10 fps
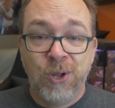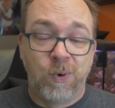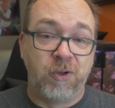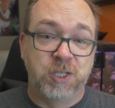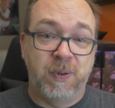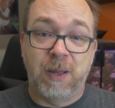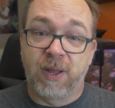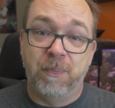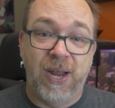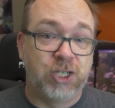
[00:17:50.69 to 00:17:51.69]
whether it's
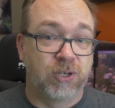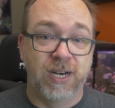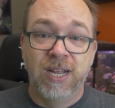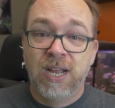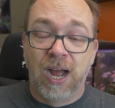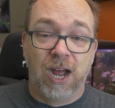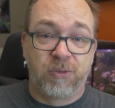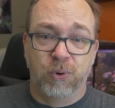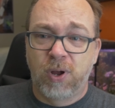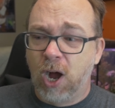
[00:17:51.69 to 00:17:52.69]
becoming a patron, uh,
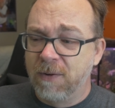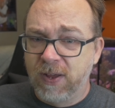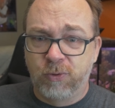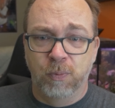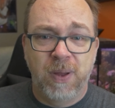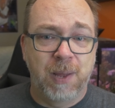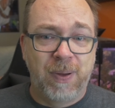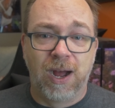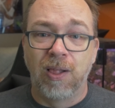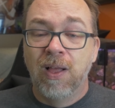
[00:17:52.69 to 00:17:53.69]
through coffee, through
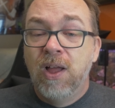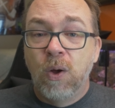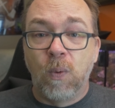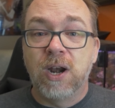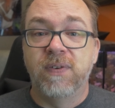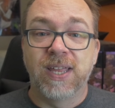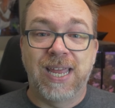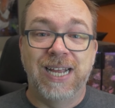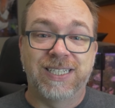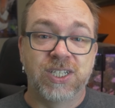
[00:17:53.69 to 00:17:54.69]
PayPal, whatever the
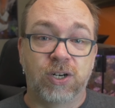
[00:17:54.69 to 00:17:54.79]
case is.